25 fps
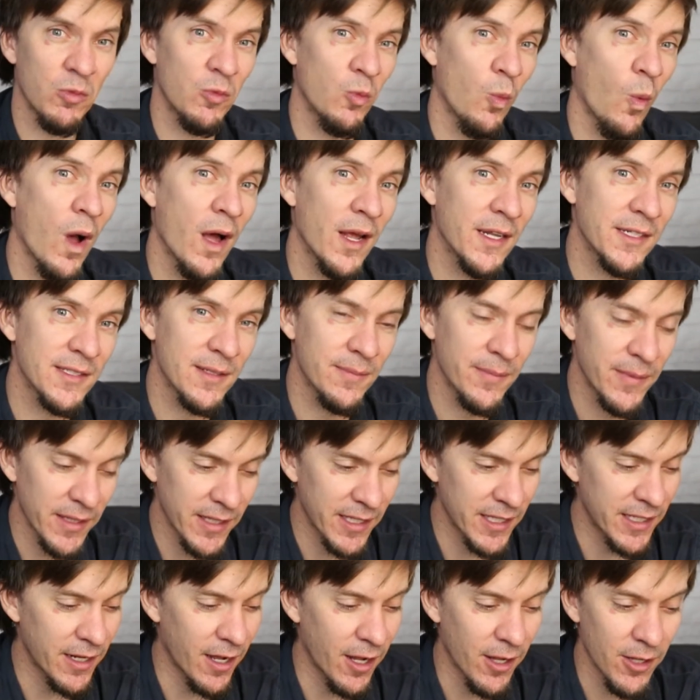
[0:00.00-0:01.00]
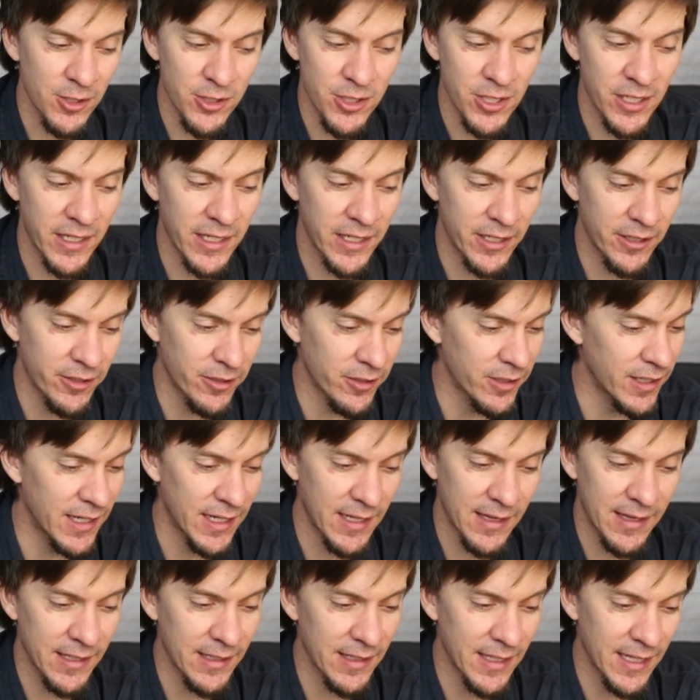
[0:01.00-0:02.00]
want $1 million a year or
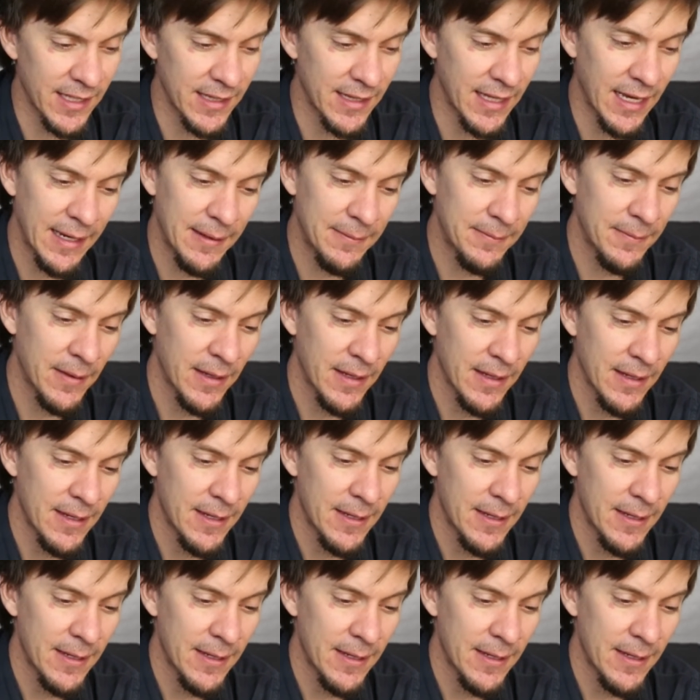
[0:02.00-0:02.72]
anything like that.